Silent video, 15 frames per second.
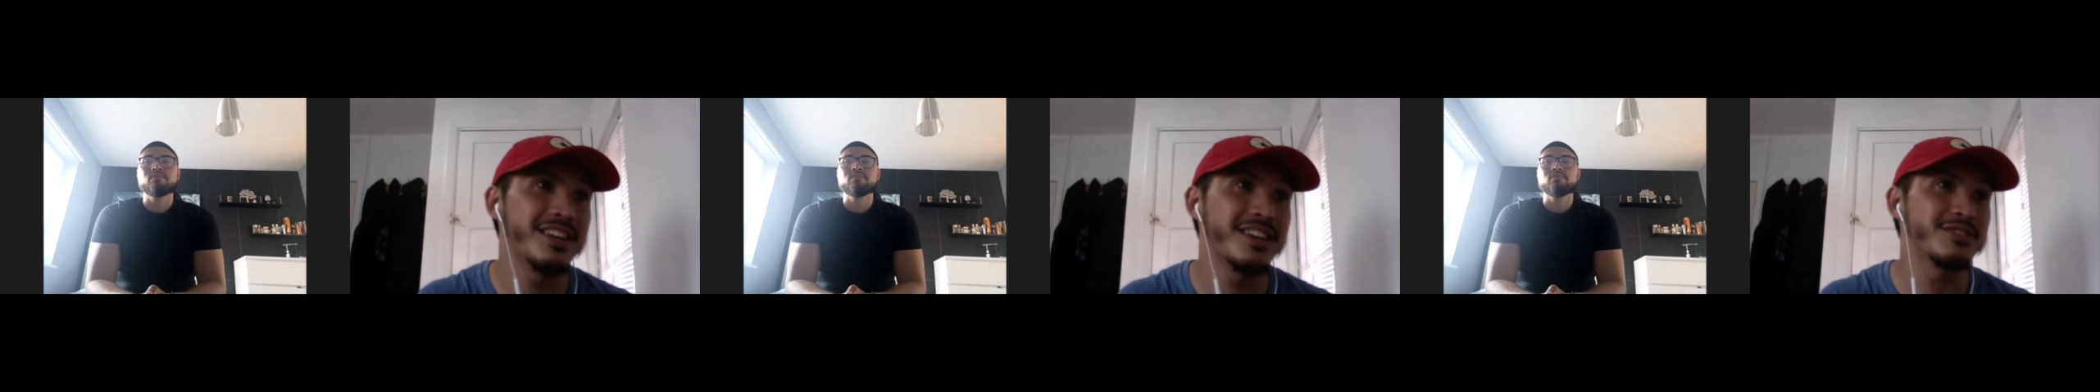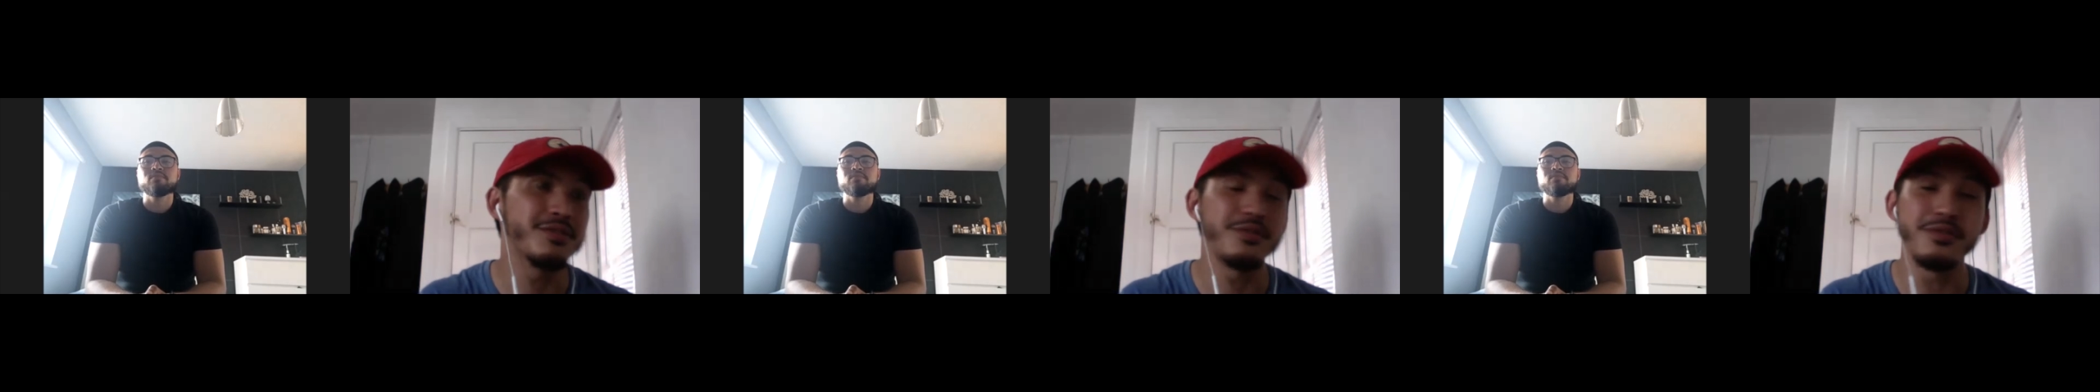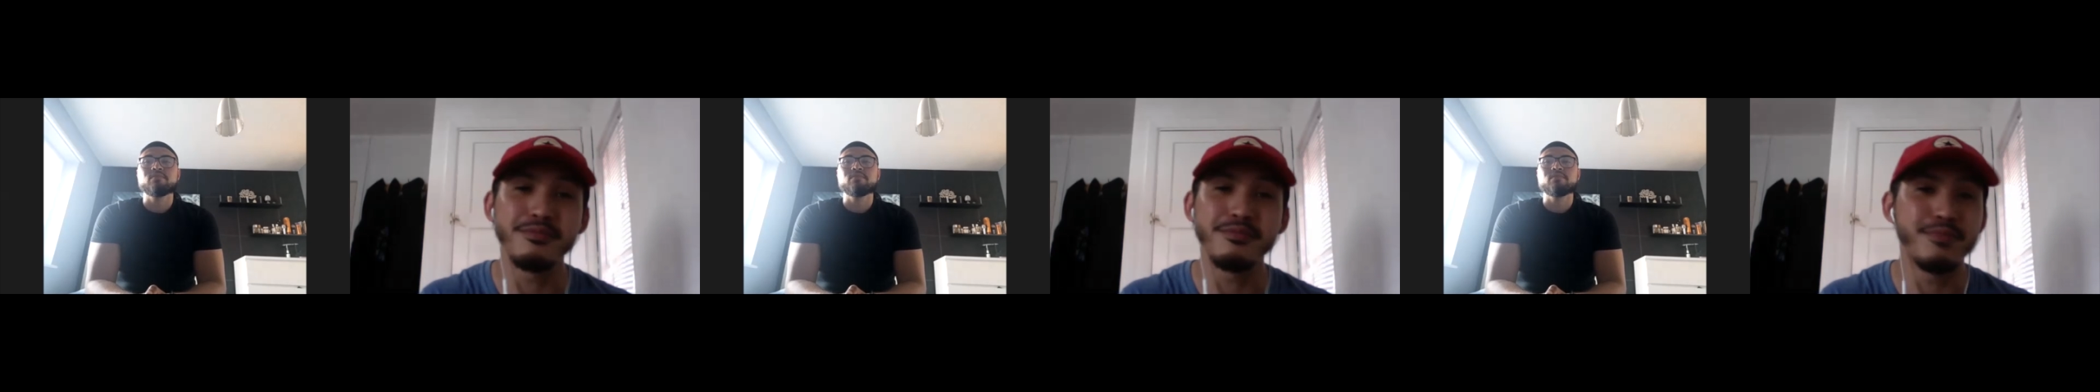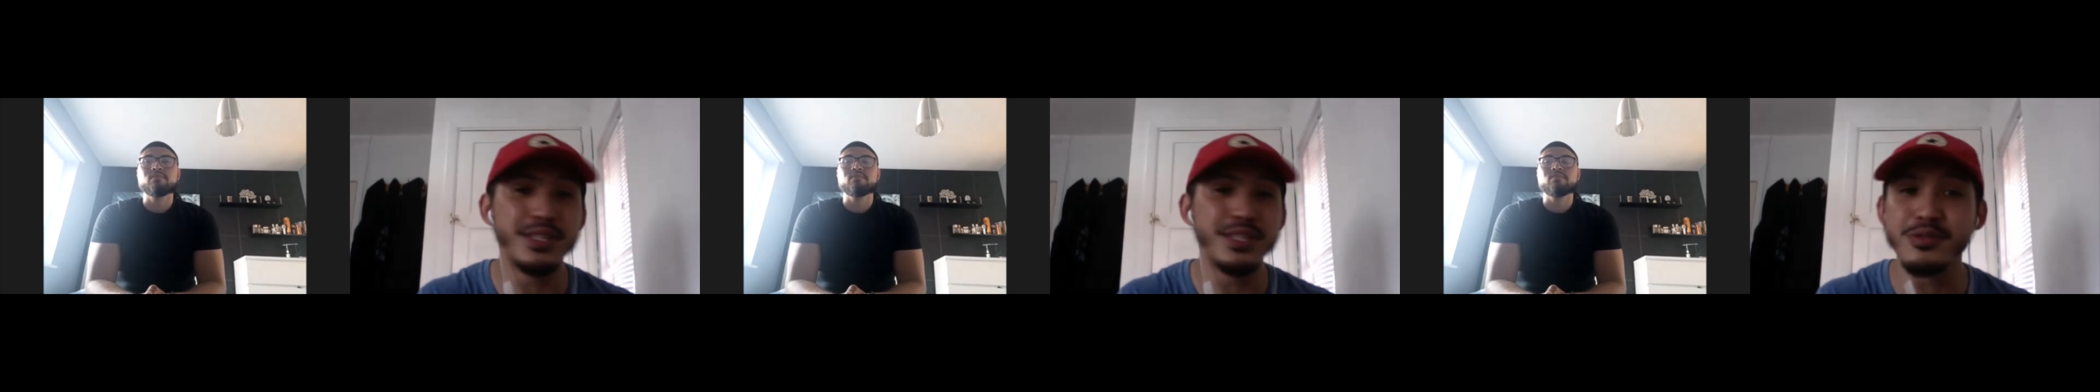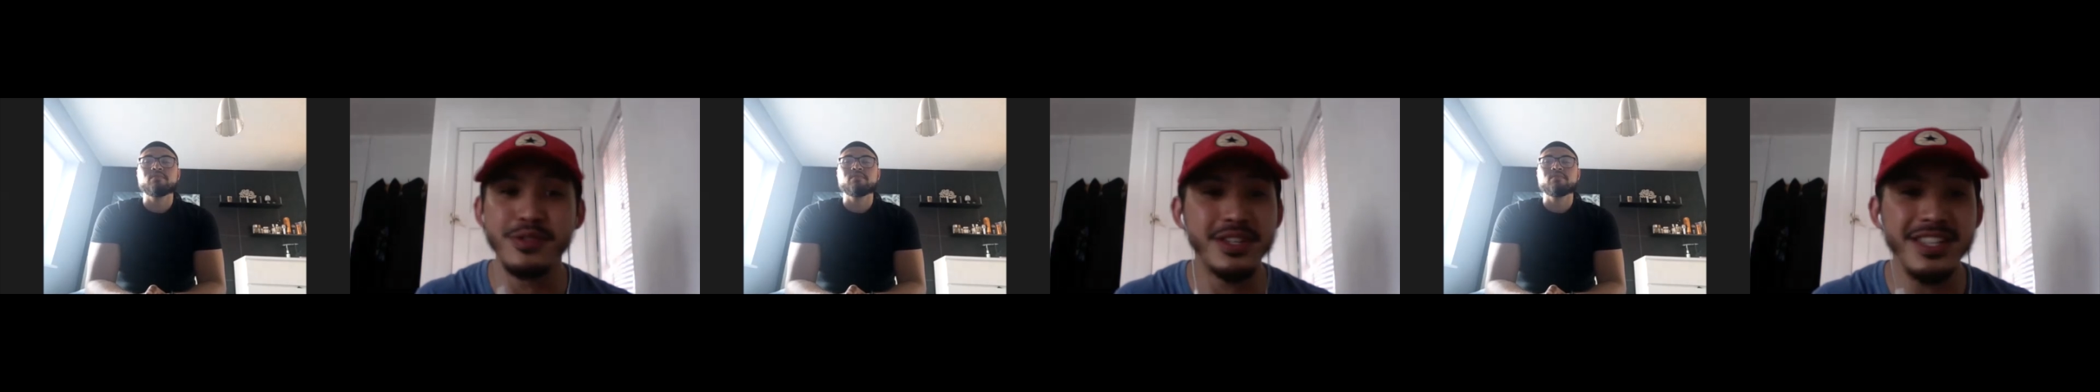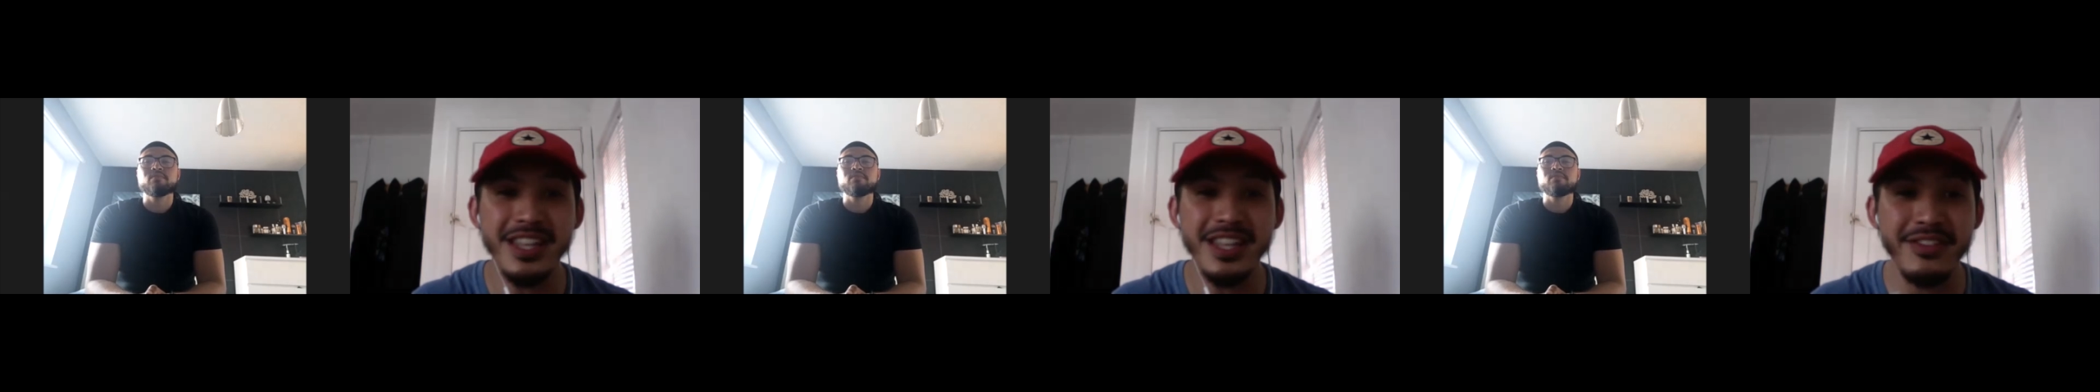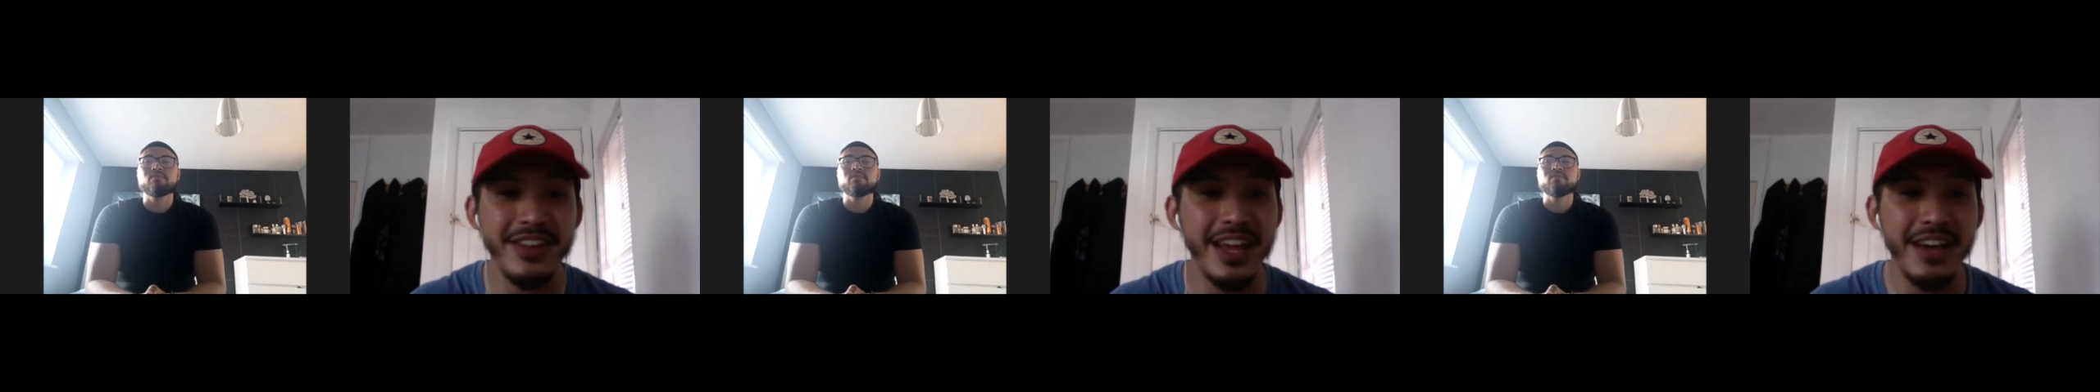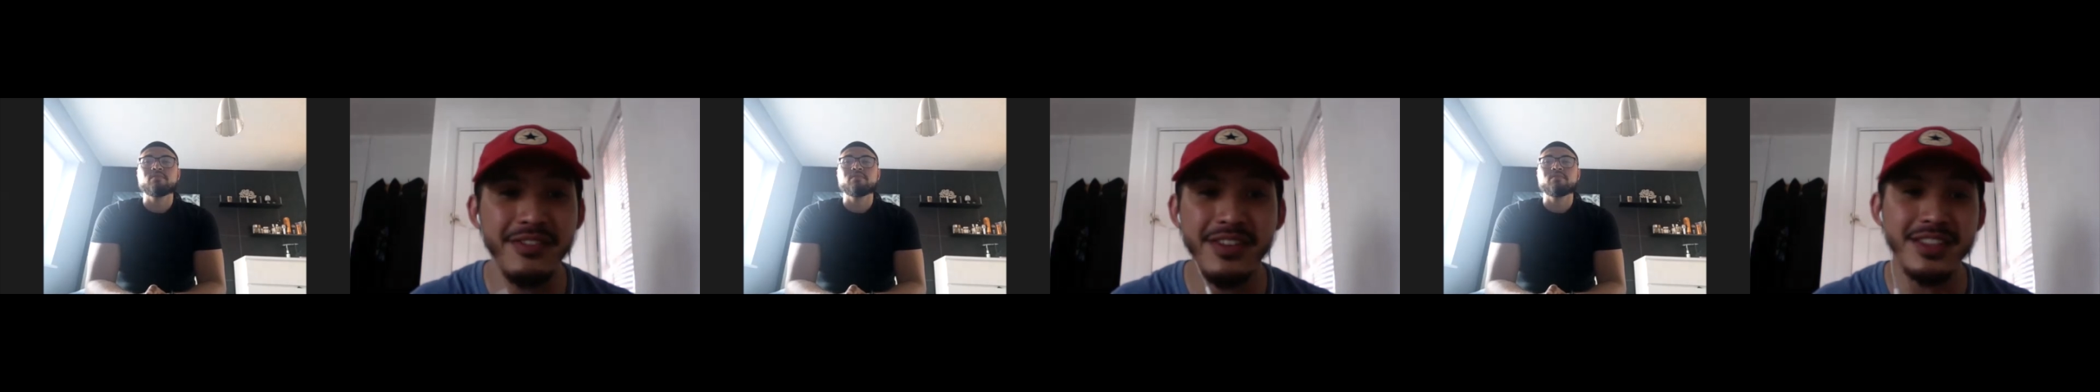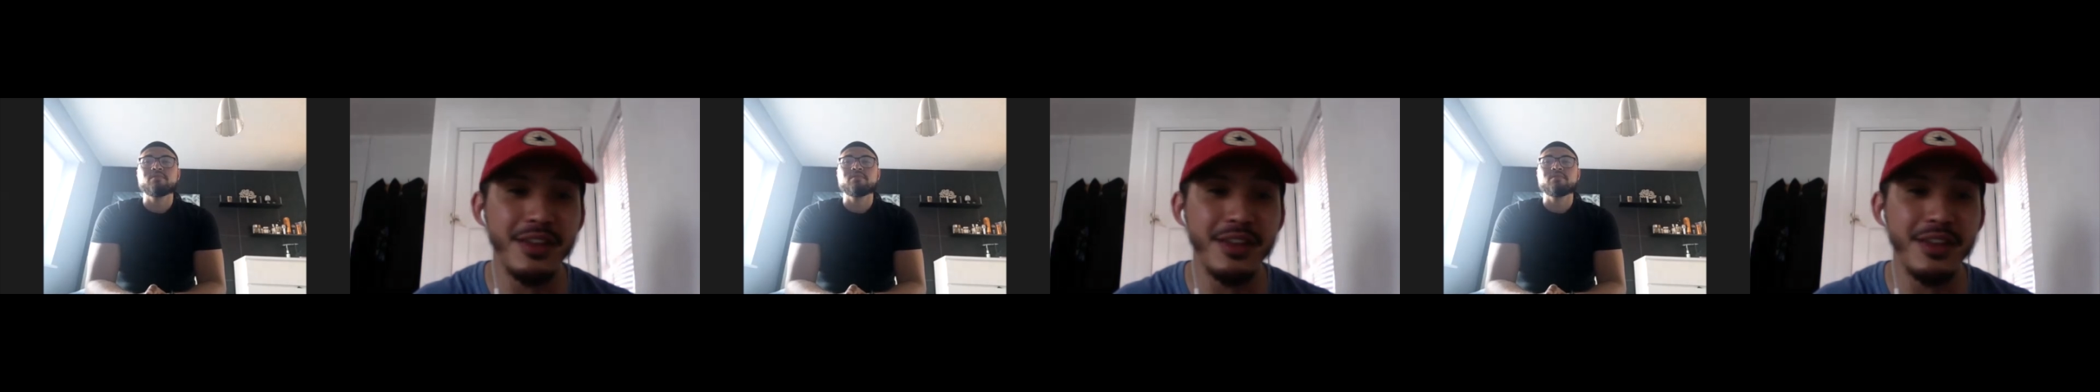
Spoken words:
So Bizzle doesn't even have it.